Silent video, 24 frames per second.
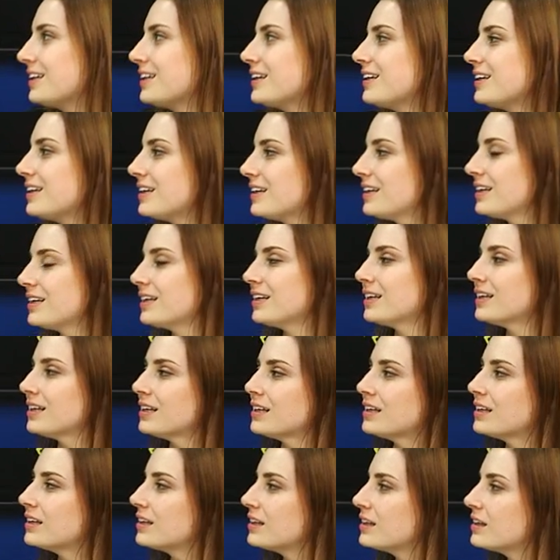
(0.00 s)

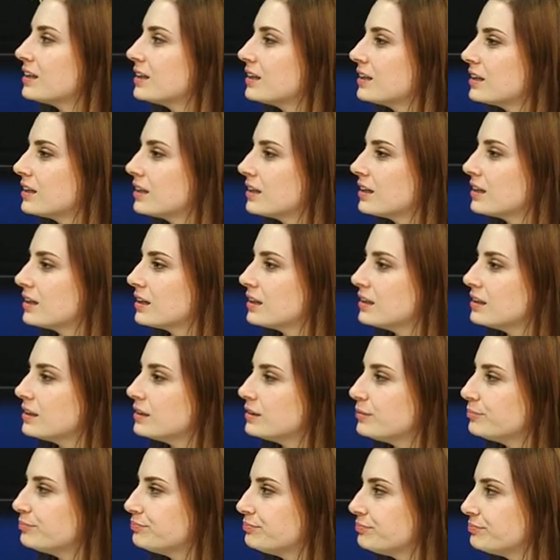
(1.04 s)

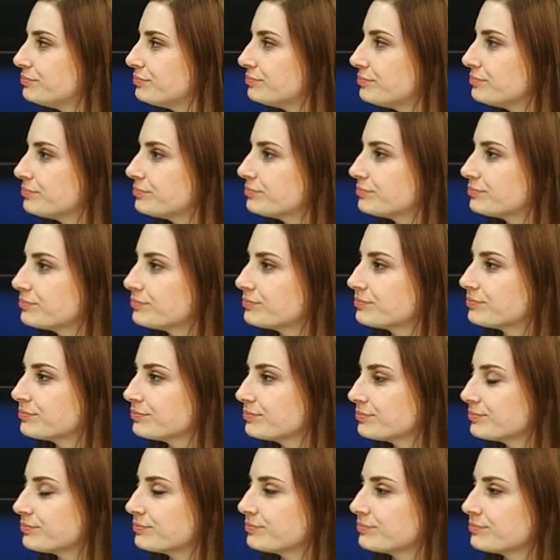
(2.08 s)

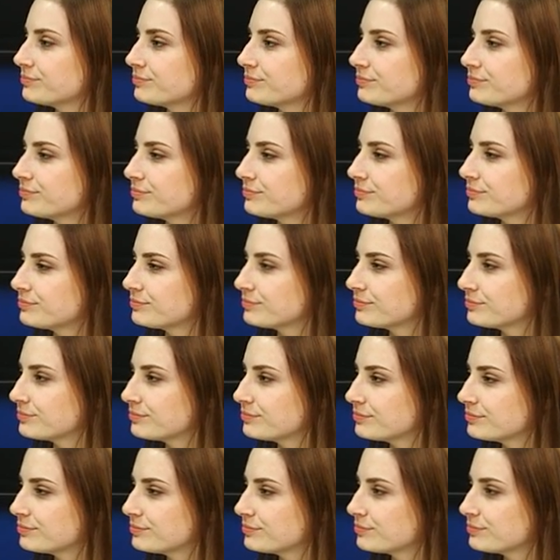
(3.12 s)

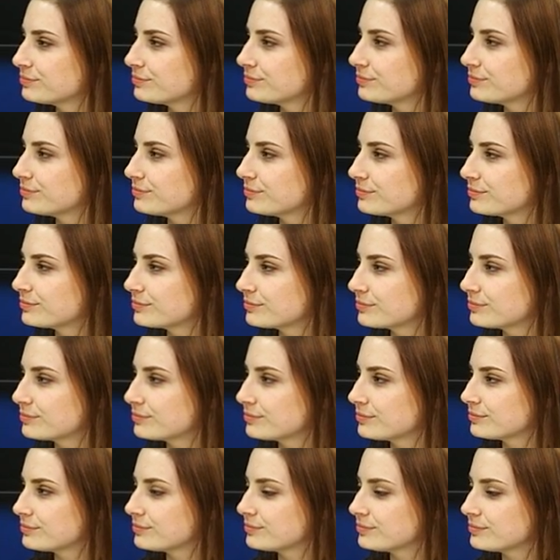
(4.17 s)

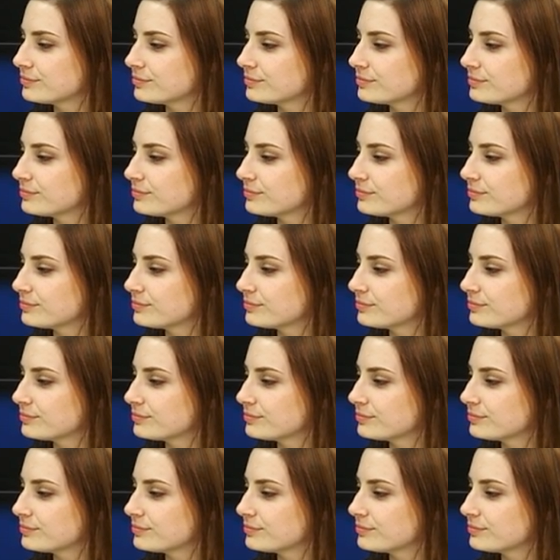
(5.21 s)
(silent)